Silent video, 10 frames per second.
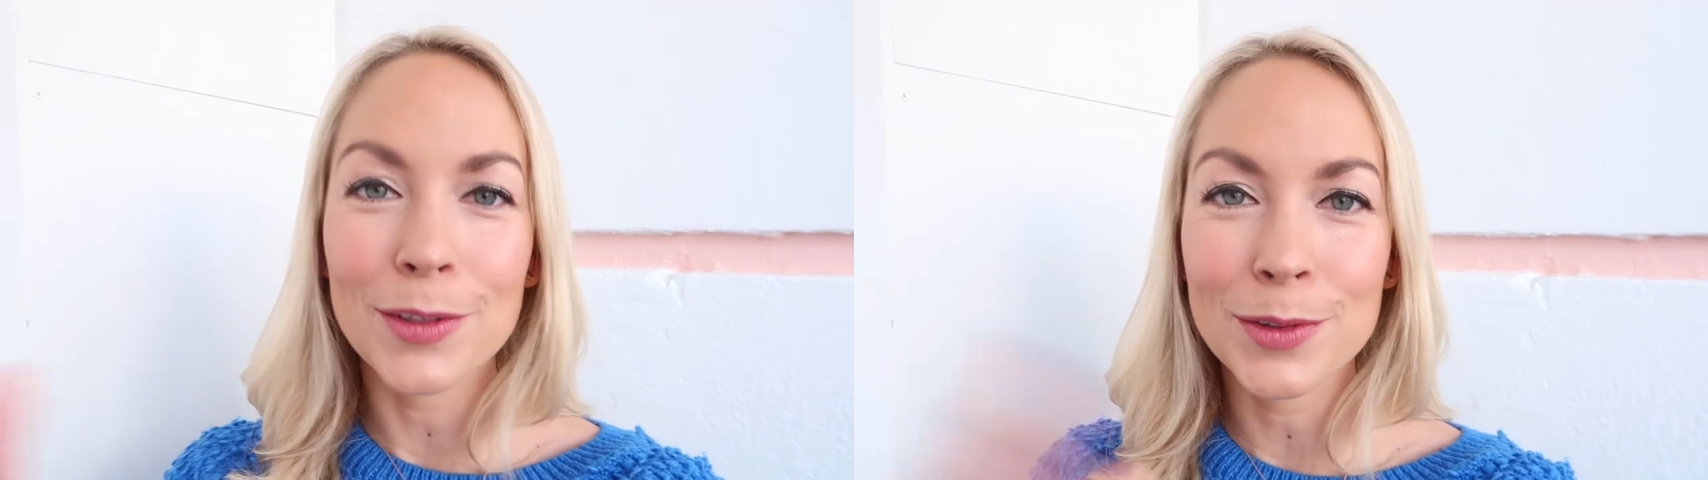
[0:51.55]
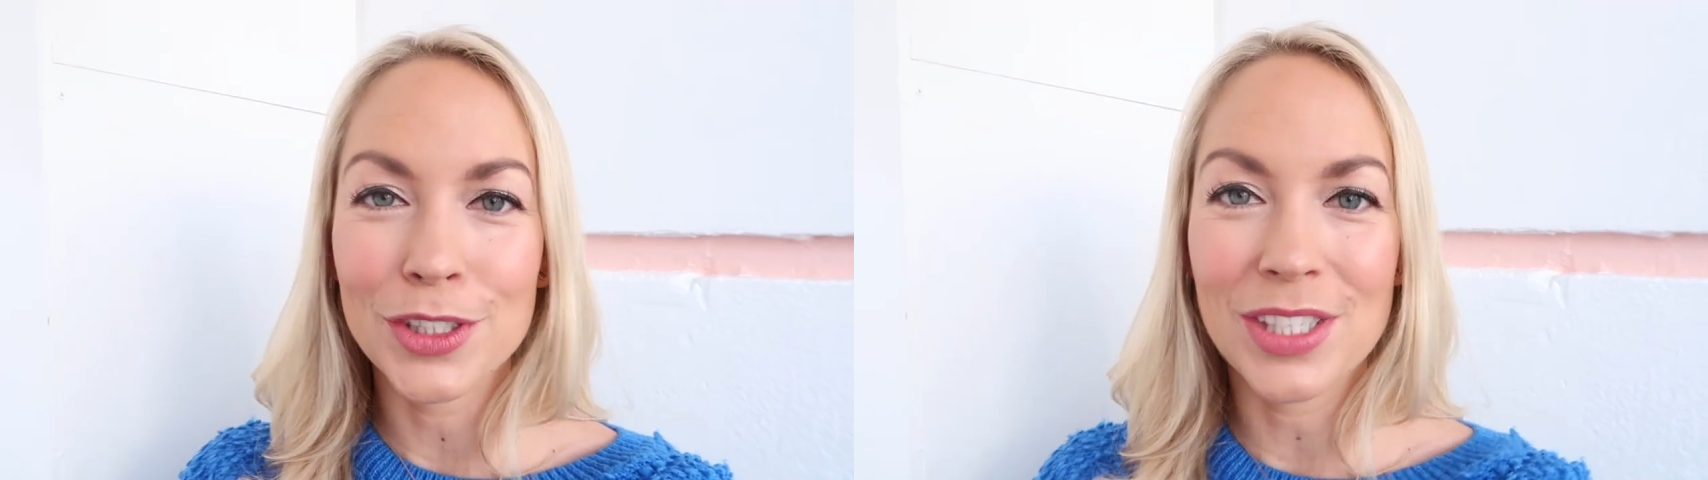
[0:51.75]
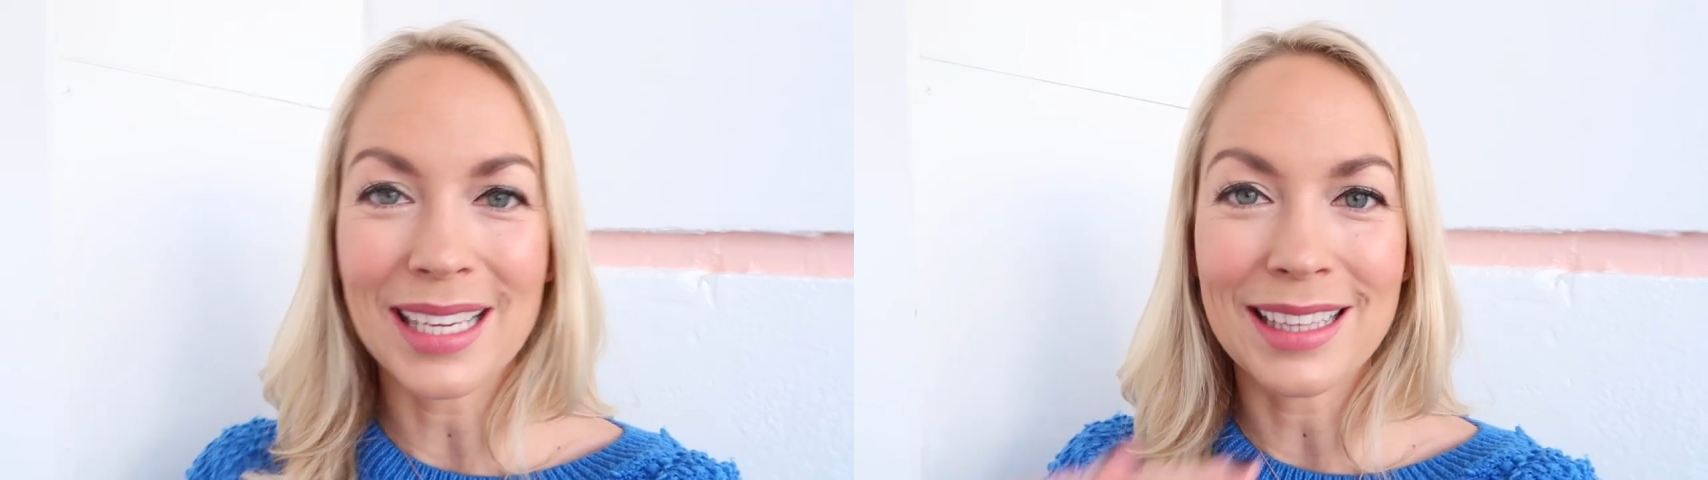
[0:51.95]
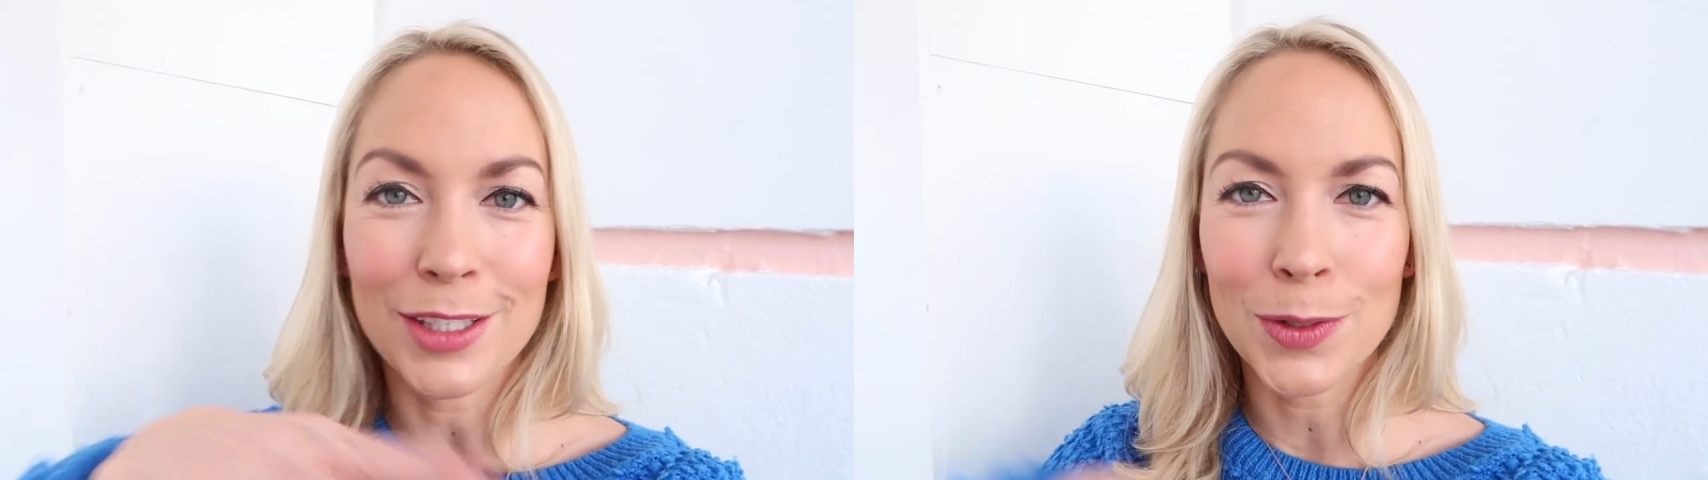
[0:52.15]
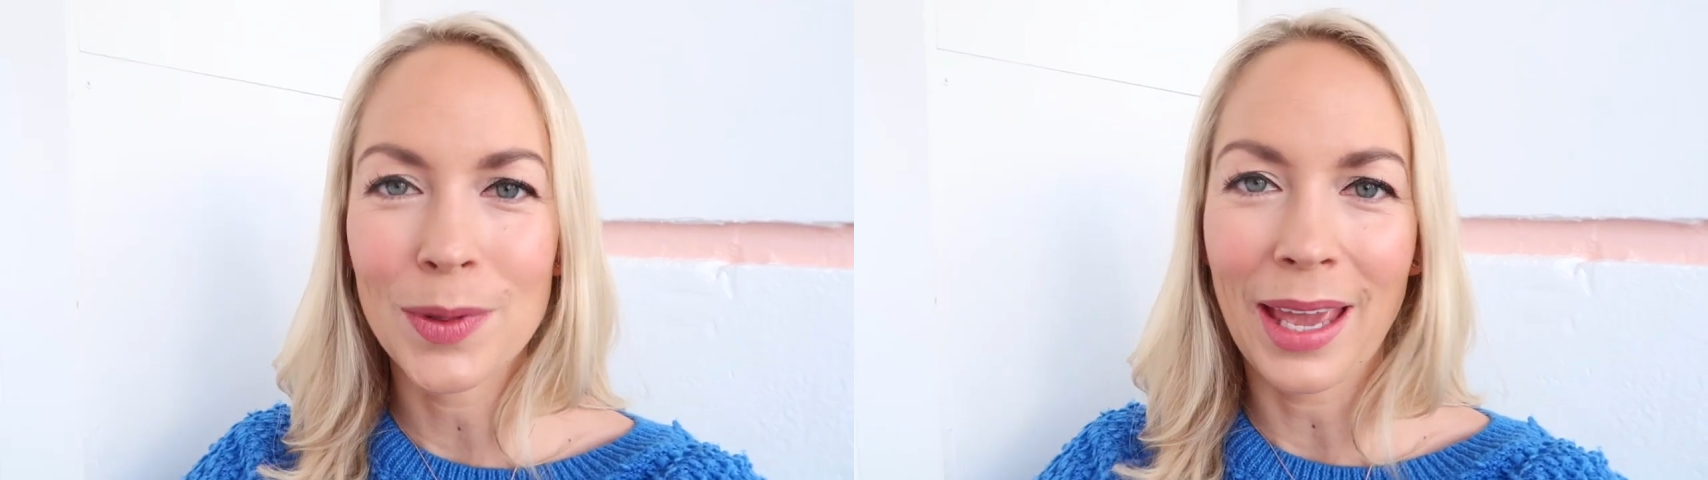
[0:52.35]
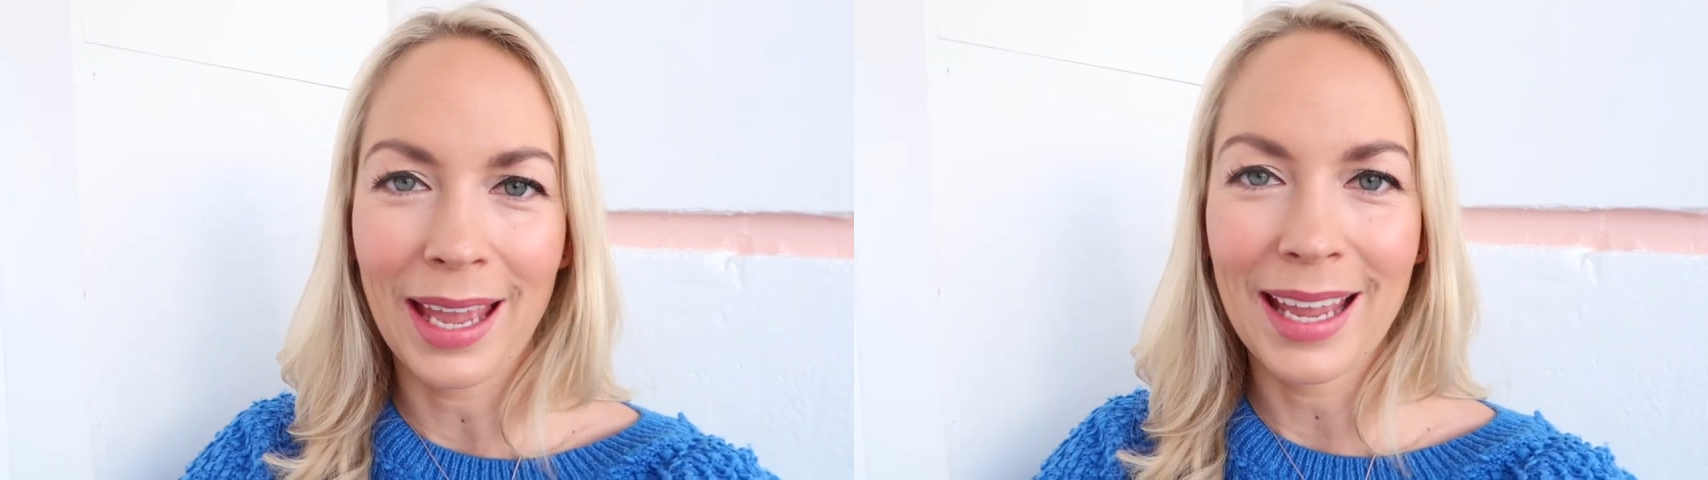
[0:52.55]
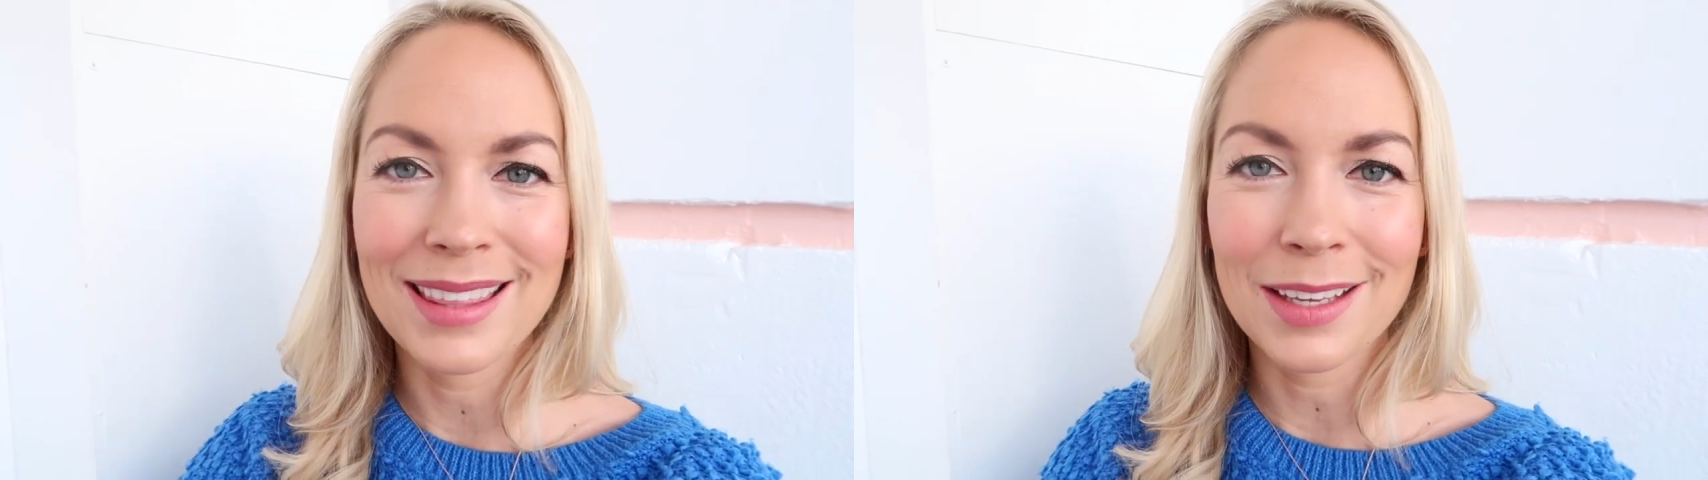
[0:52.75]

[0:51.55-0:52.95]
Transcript: launched it in the UK.